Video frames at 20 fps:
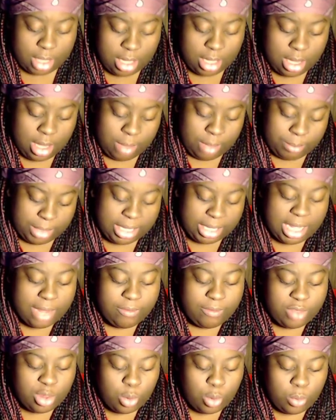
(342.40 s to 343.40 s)
But even the
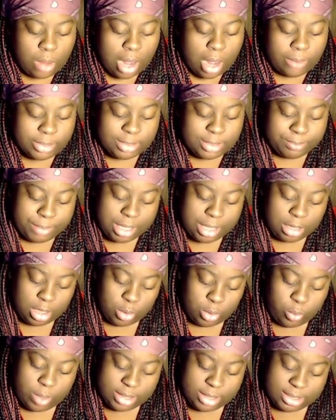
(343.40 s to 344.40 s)
walrus butler
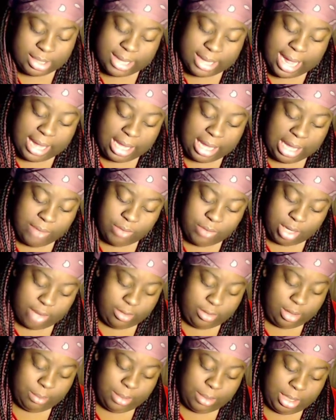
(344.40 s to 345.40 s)
wasn't naive enough to
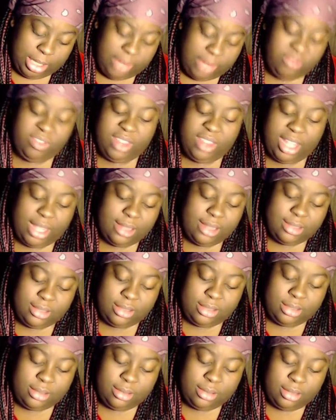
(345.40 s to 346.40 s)
believe this.
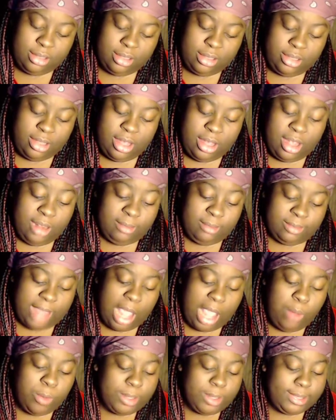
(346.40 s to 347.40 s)
They were
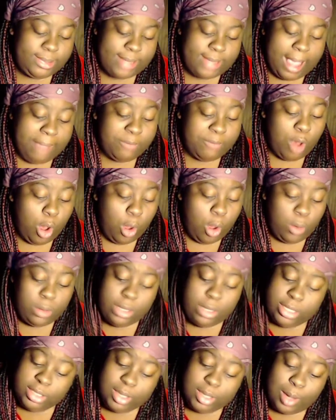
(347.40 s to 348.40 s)
safe only
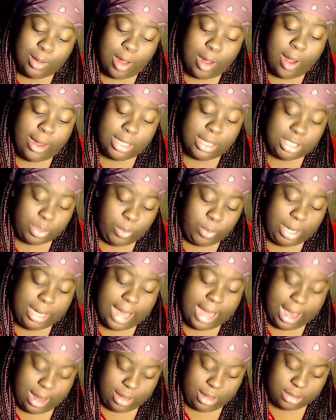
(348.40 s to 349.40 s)
so long as Queen
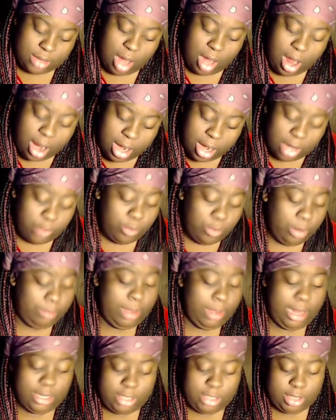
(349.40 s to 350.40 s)
Alice's heart remained
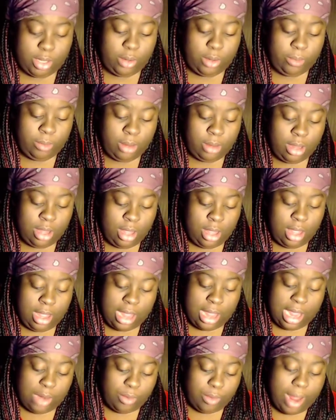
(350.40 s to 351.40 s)
so. And
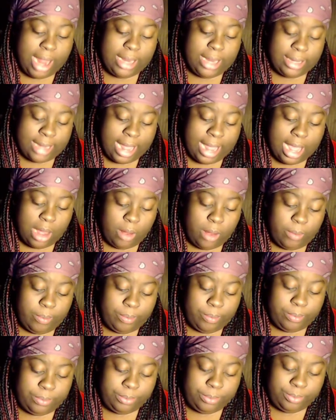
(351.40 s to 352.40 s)
right now,
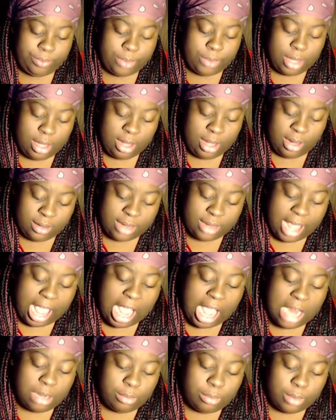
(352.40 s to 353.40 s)
the
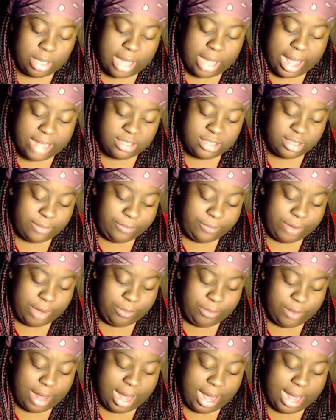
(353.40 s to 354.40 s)
animal cast a fretful
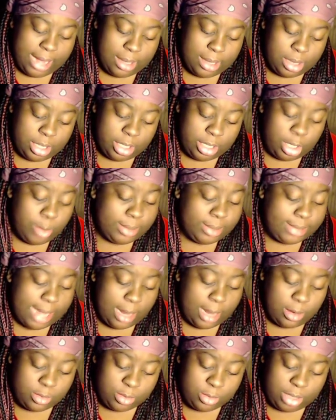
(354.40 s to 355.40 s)
eye at the nearest hollow
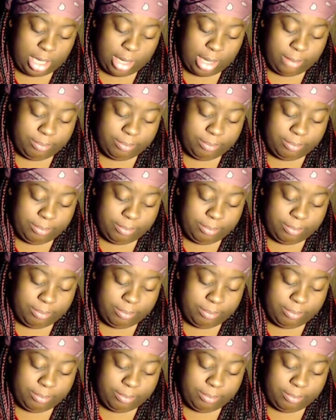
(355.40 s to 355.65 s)
screen.